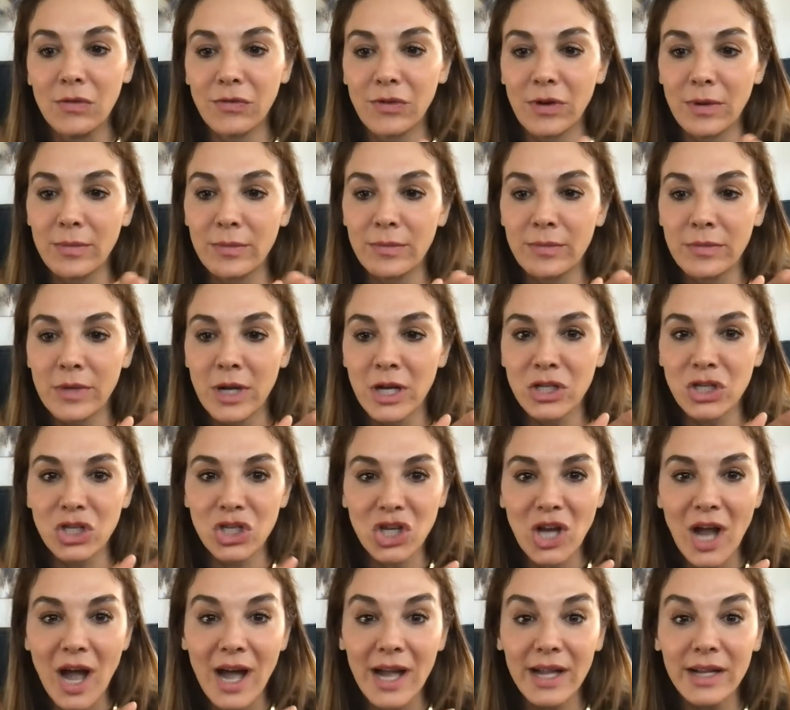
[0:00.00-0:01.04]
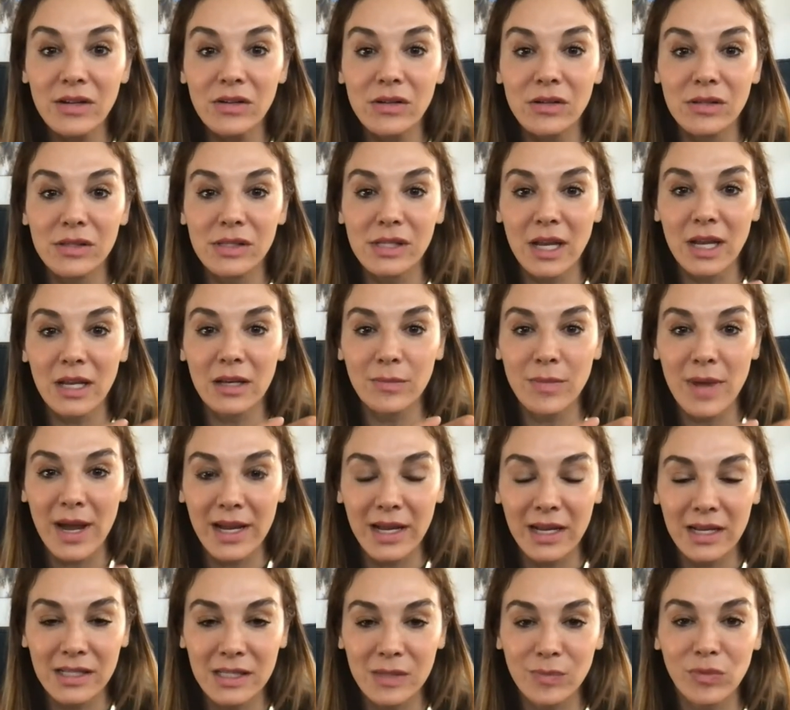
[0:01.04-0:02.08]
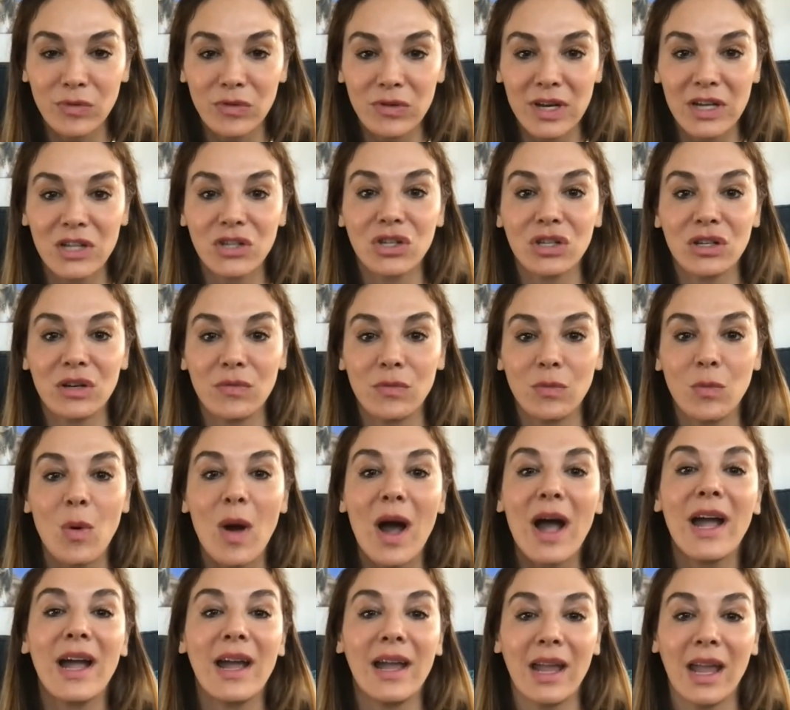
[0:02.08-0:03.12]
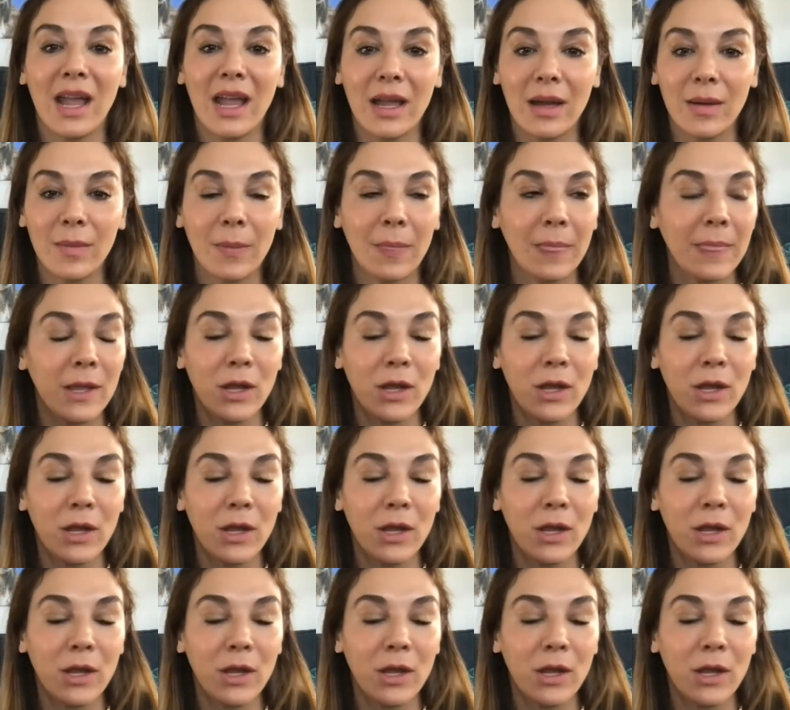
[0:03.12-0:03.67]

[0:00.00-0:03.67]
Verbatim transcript: from a child and my inspiration of why I am